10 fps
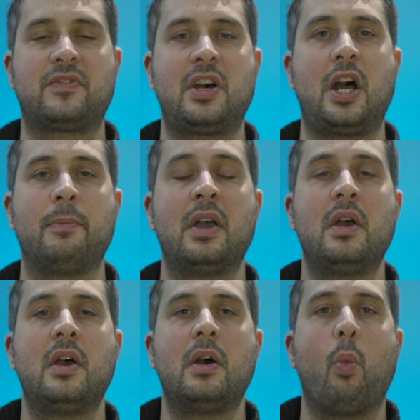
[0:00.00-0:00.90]
of time
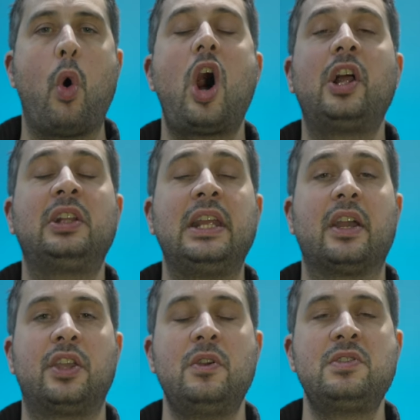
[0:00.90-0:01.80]
wildly
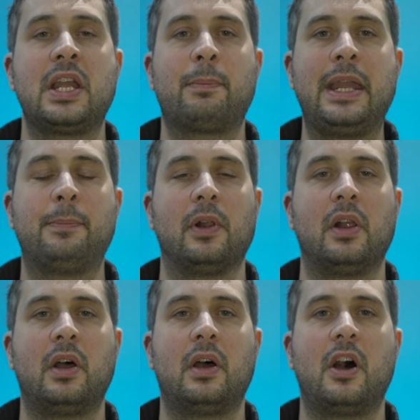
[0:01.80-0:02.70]
accusing
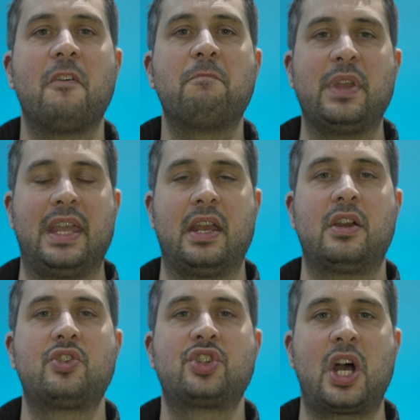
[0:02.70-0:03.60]
people of being
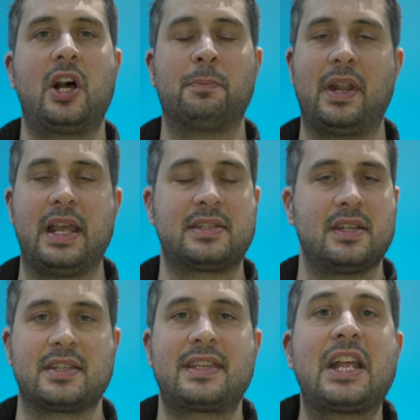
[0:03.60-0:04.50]
child
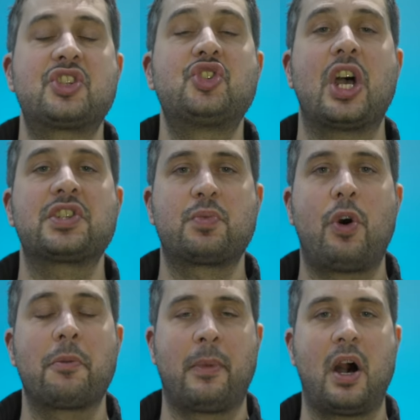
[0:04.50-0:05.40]
molesters. That's just
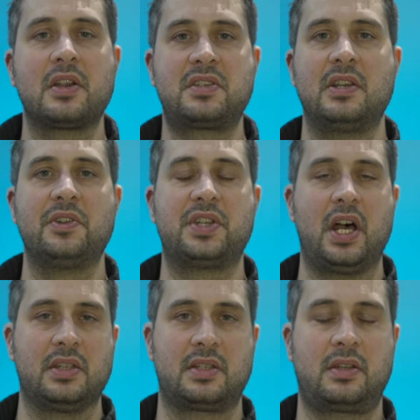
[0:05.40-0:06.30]
what Mark Steele
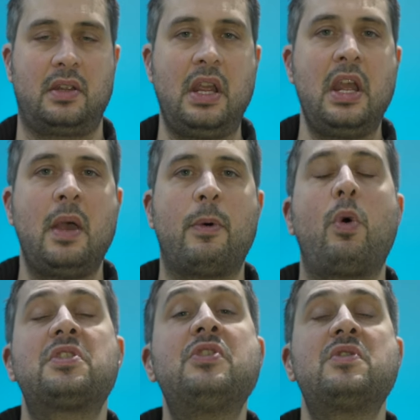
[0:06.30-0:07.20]
does. But
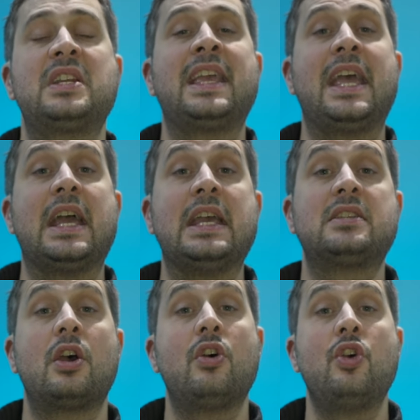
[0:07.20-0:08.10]
what's interesting here
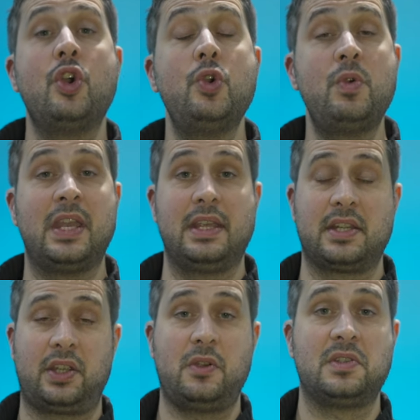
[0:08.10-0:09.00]
is who he's
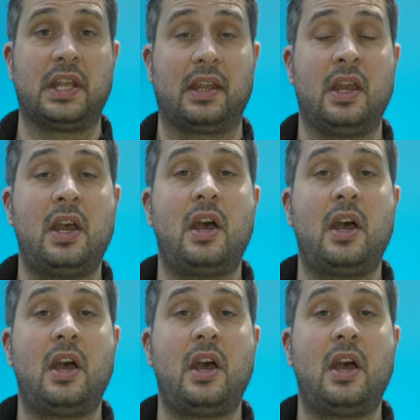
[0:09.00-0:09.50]
accusing.